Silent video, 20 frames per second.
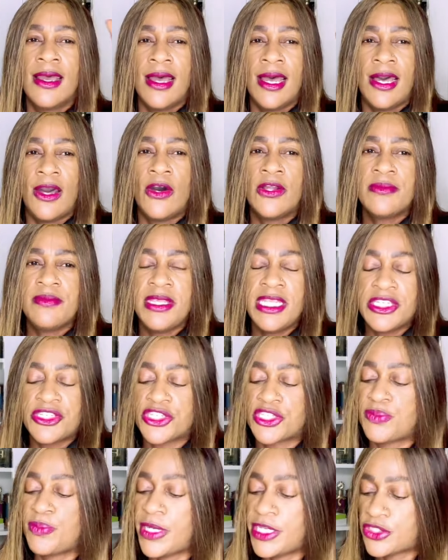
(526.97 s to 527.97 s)
on me,
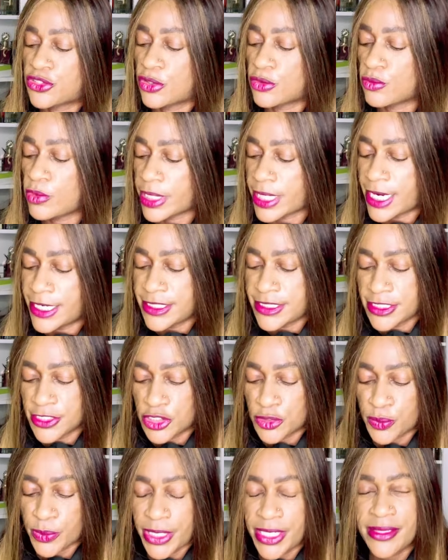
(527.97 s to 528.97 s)
just based on what I did
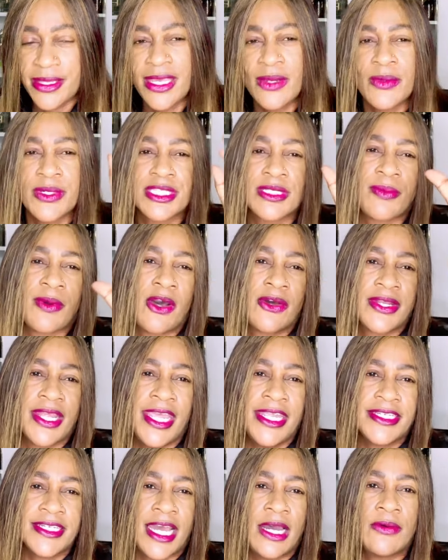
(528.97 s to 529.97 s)
spray there, was about
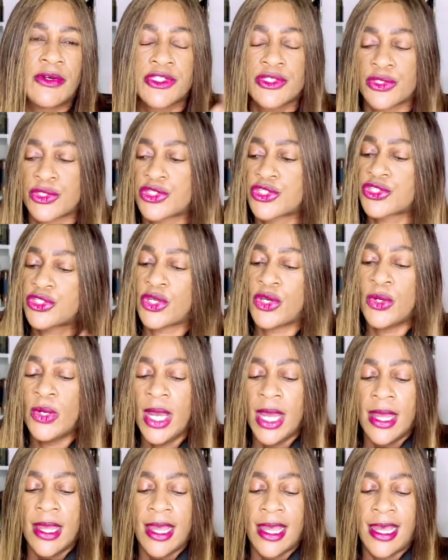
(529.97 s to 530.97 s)
8 hours or so.
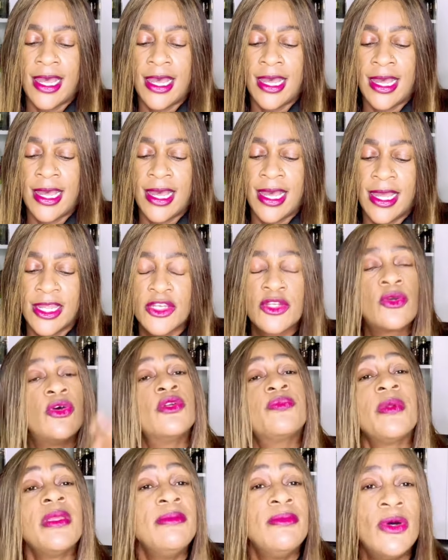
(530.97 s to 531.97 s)
It
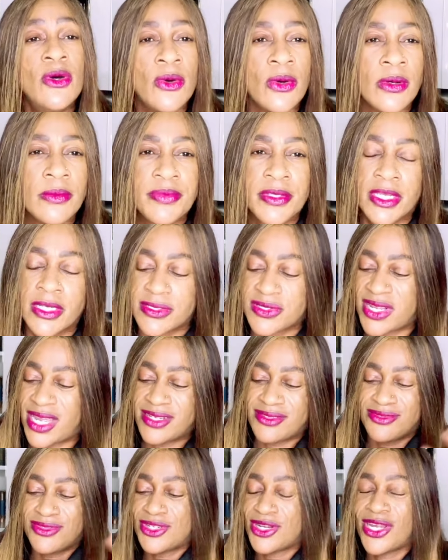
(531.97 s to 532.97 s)
could be more, because I
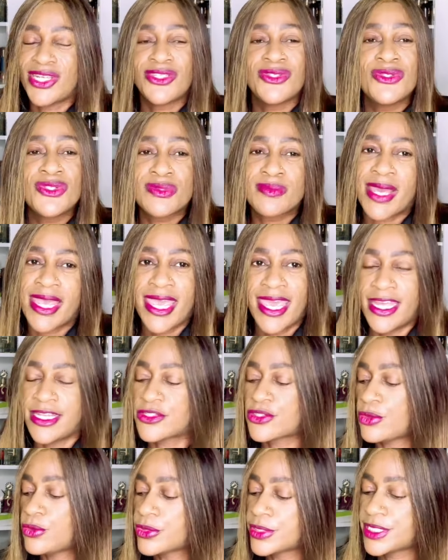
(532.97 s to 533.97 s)
use my
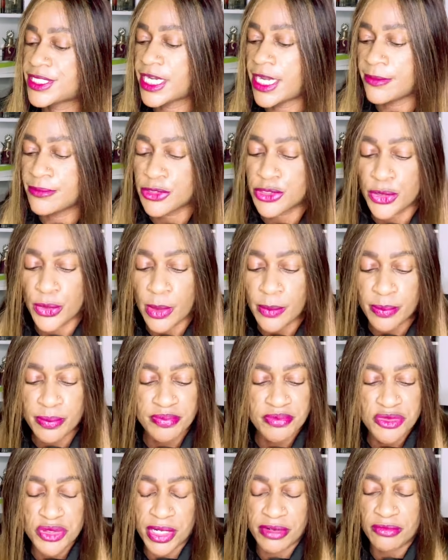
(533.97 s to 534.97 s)
hands all the time, so I
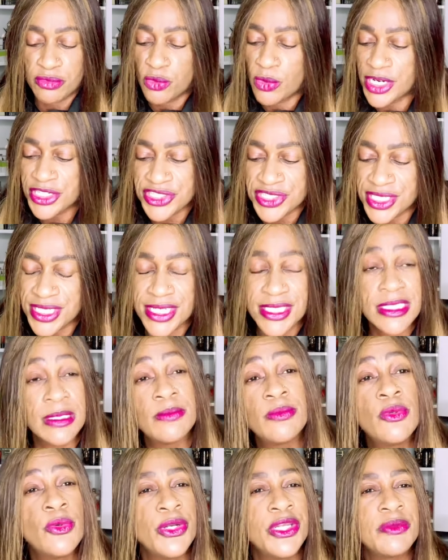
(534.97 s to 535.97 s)
could have washed it at
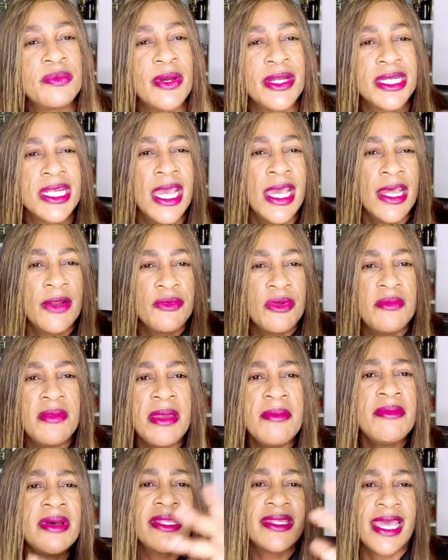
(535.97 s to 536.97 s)
some point. But I
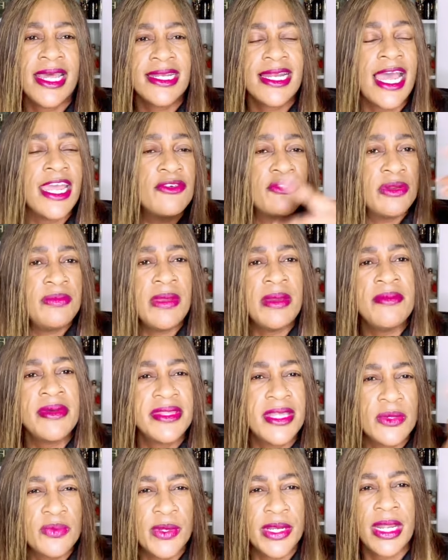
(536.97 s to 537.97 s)
remember
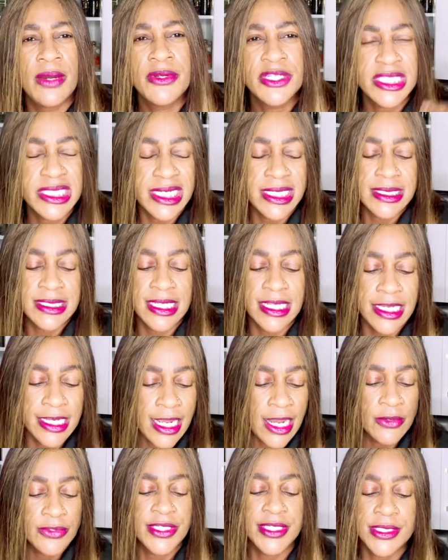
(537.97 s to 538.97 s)
that when I was testing it
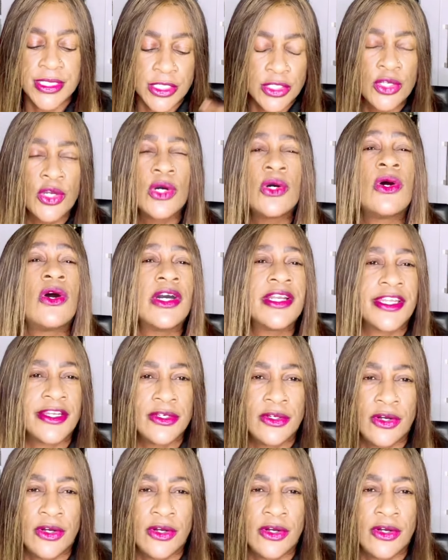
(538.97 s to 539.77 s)
out, it did go on and